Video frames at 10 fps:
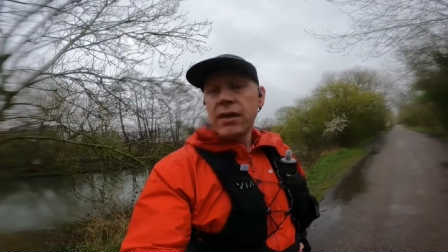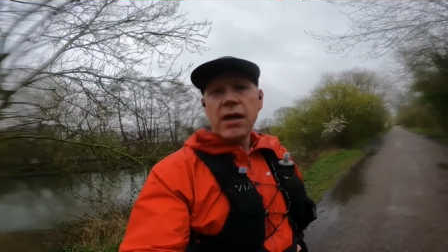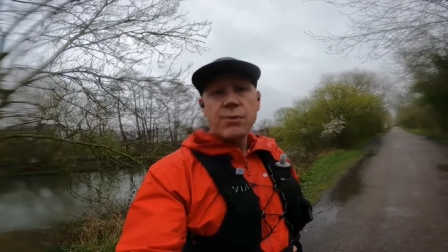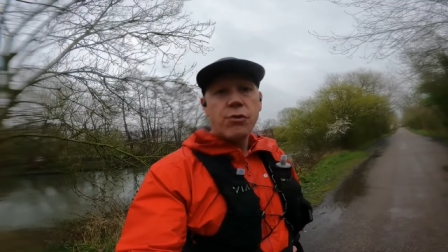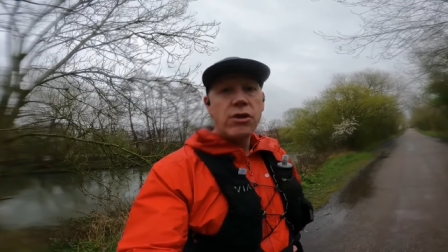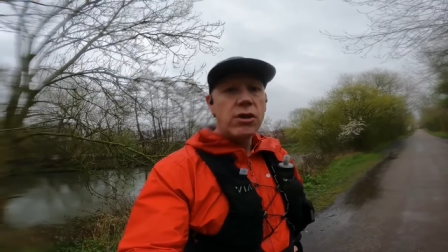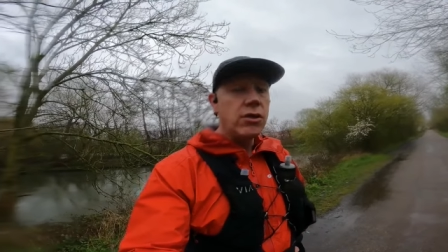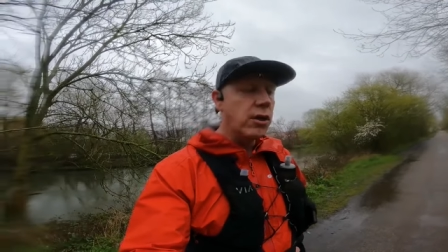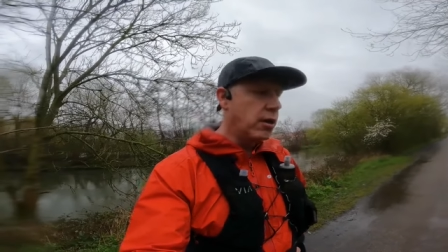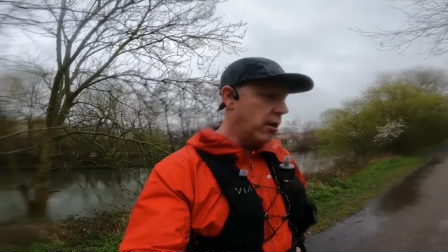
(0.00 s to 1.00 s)
yeah, it's pretty
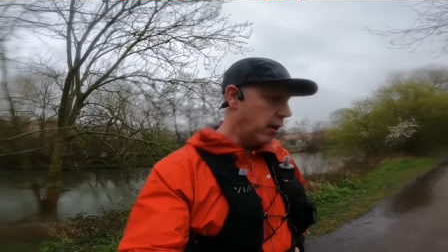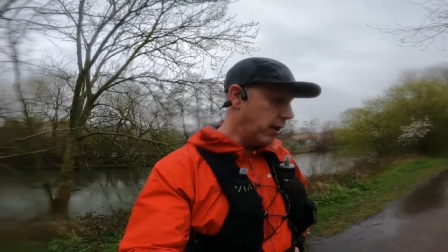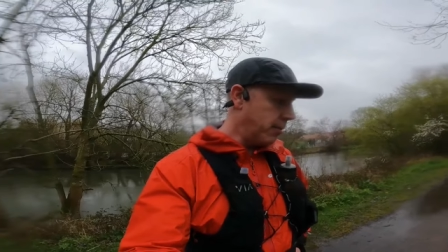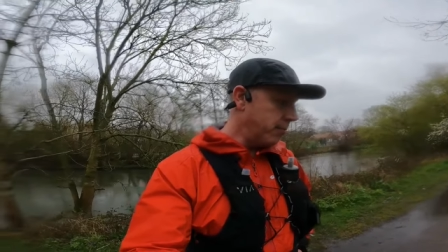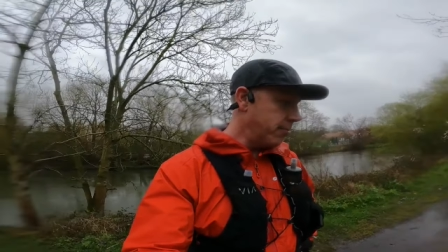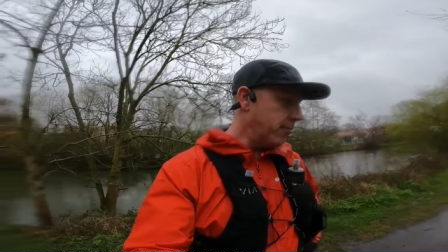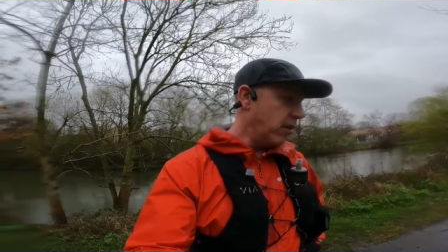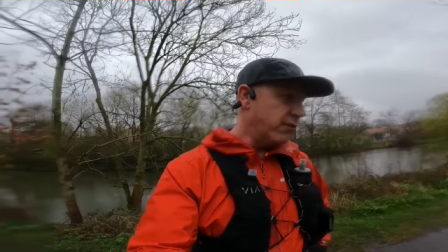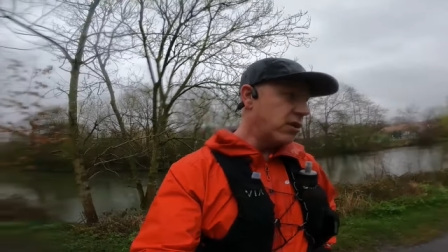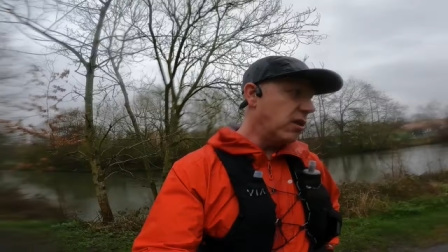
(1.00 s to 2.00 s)
good. Um,
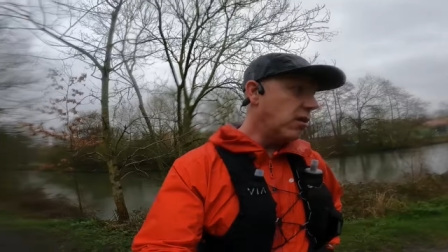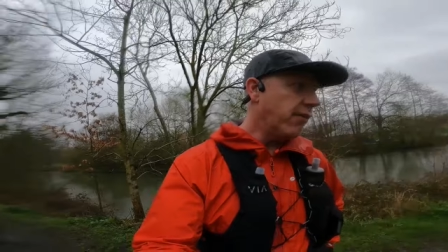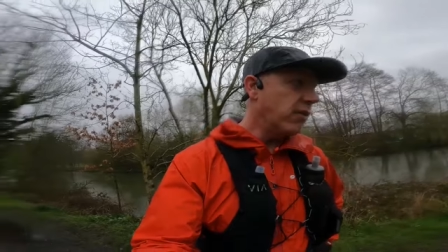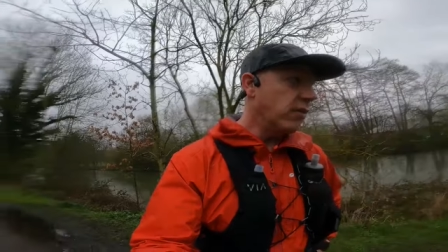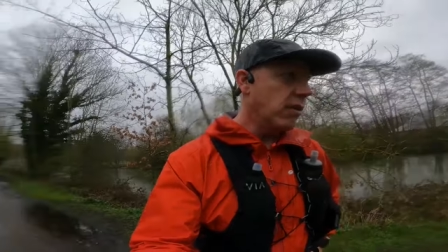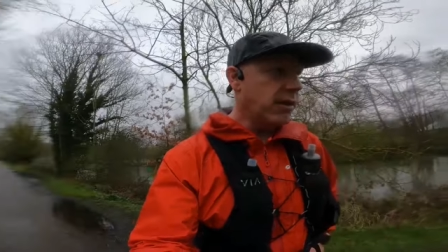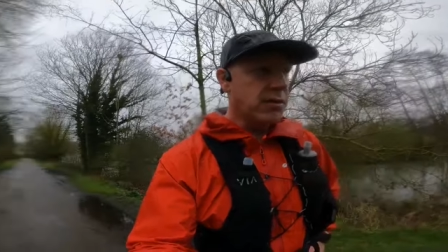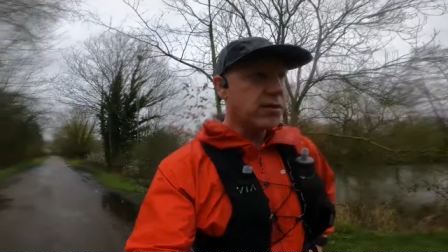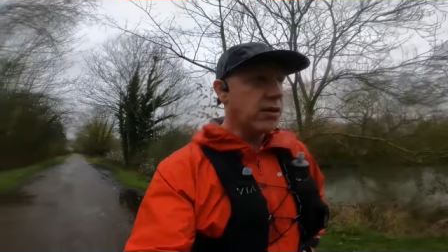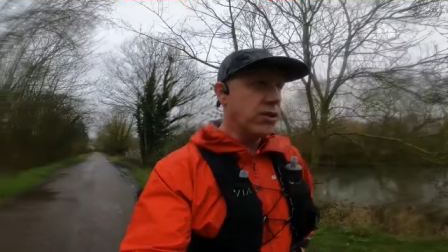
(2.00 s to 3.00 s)
obviously, I think,
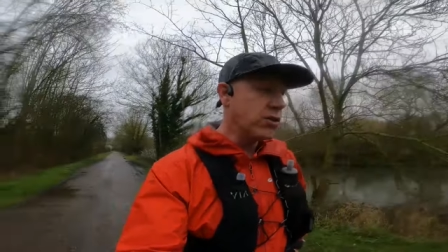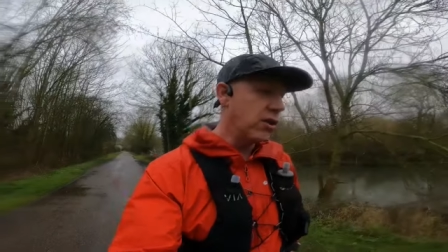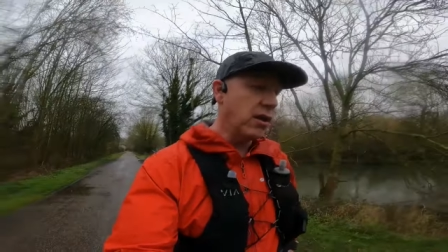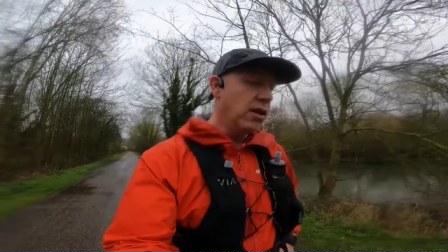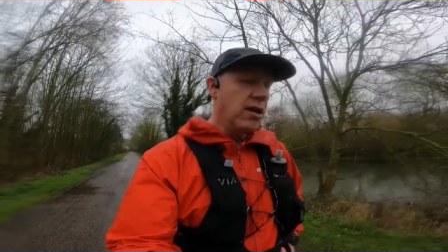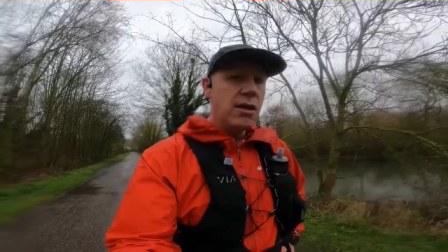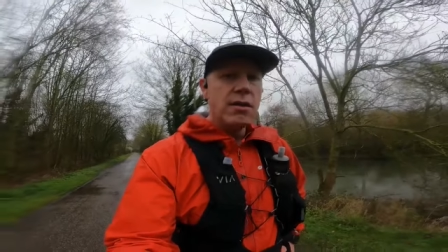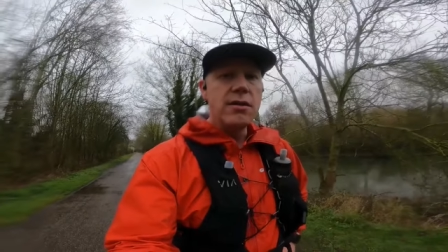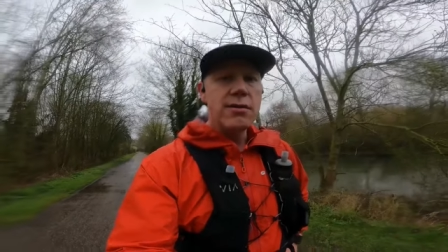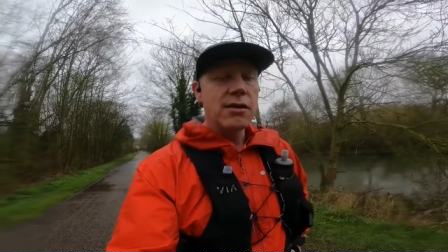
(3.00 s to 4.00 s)
as I said yesterday,
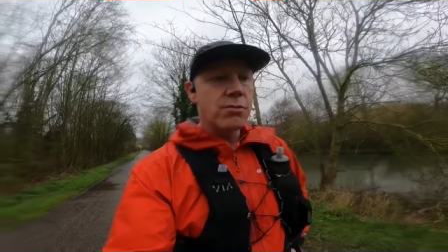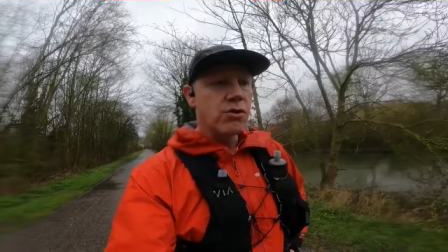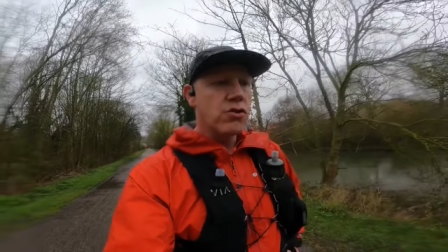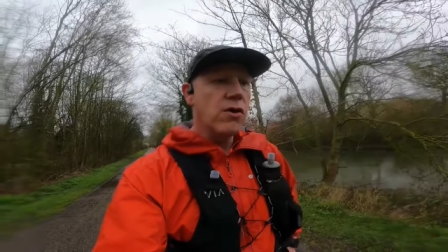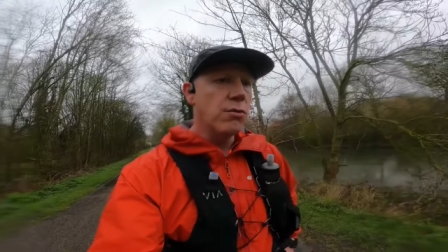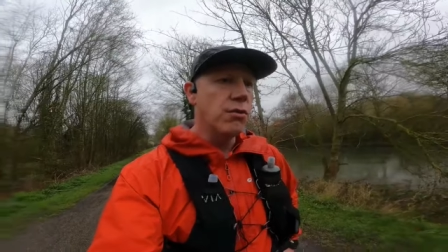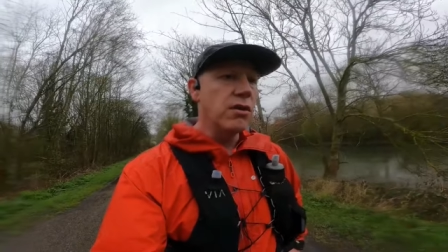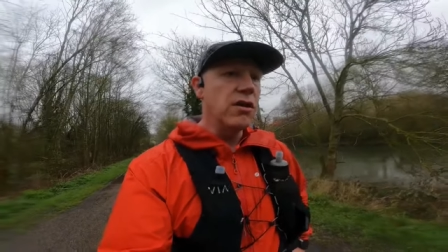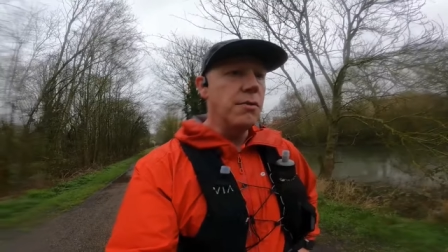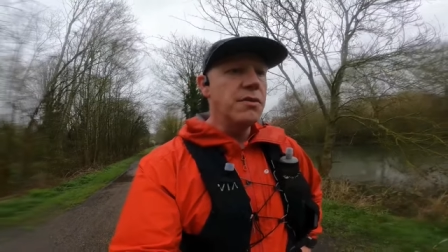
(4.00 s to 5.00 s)
these lugs would struggle
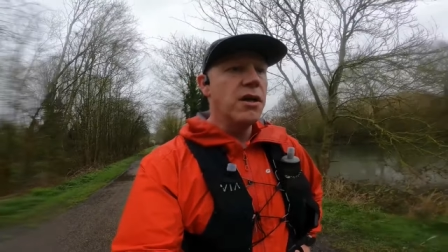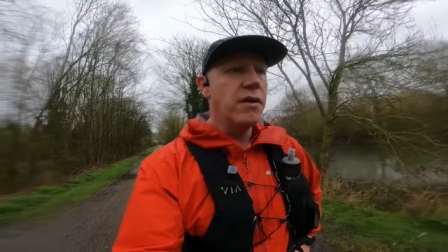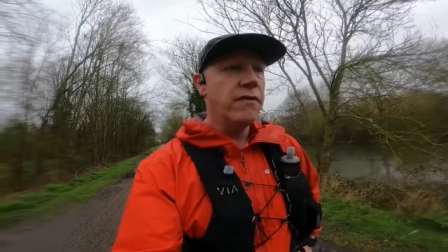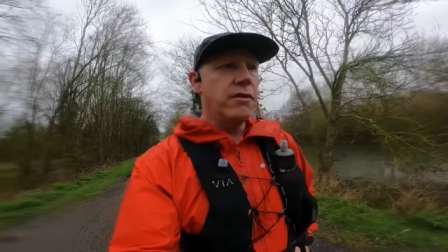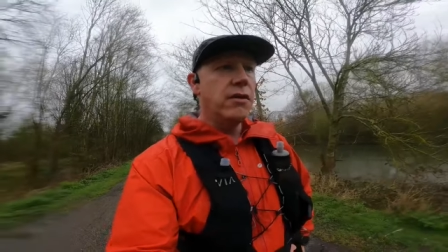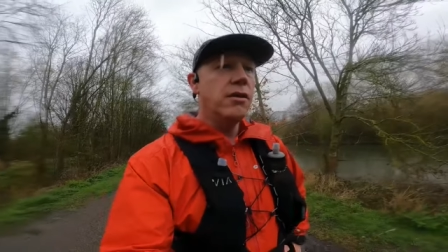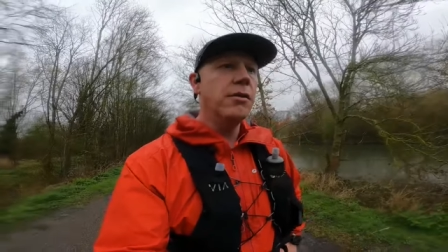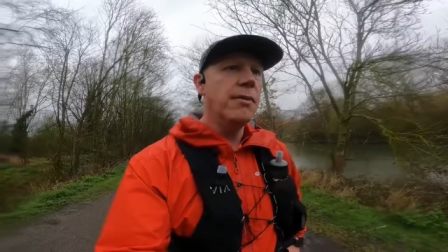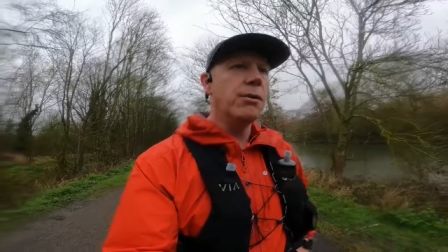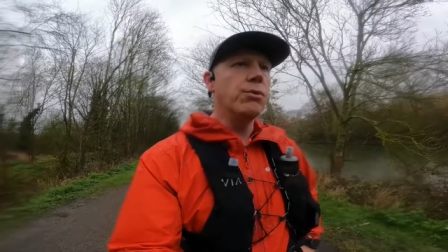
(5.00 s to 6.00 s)
with the deep stuff and
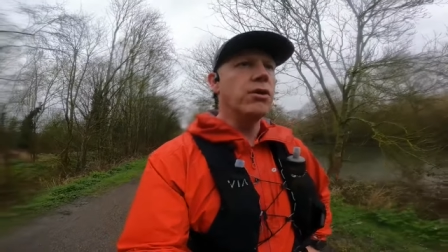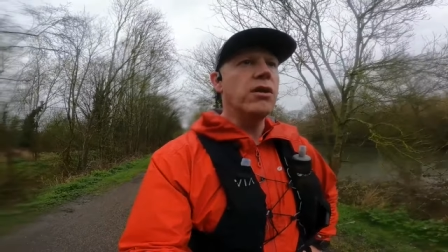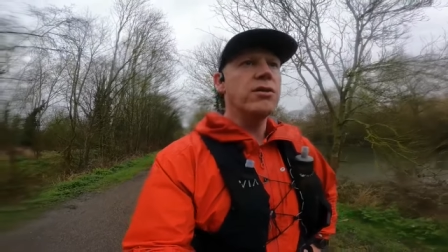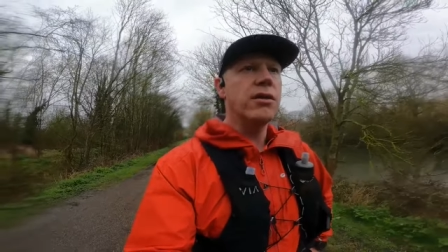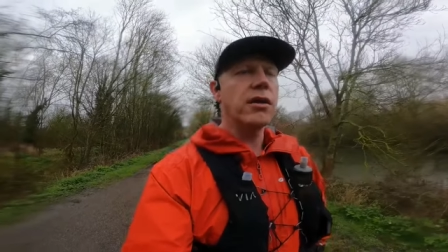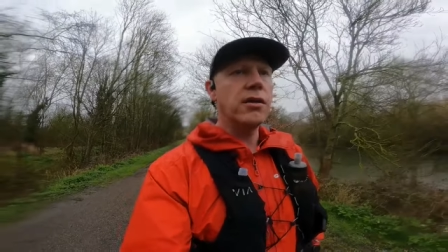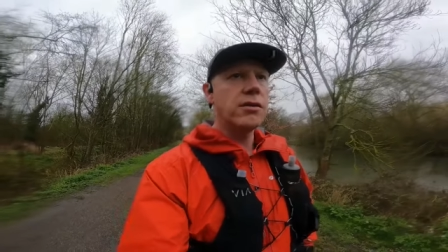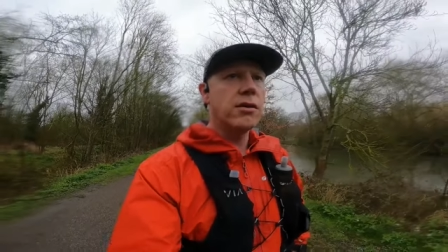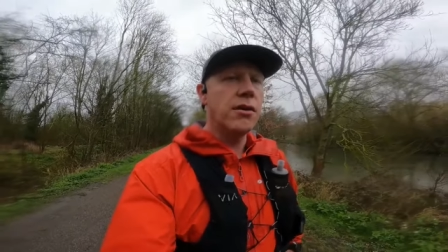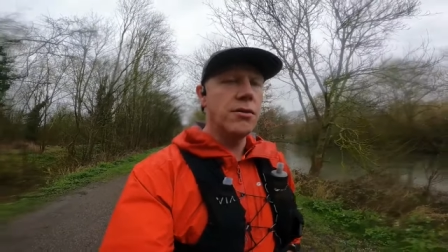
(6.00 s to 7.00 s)
the mud would get stuck into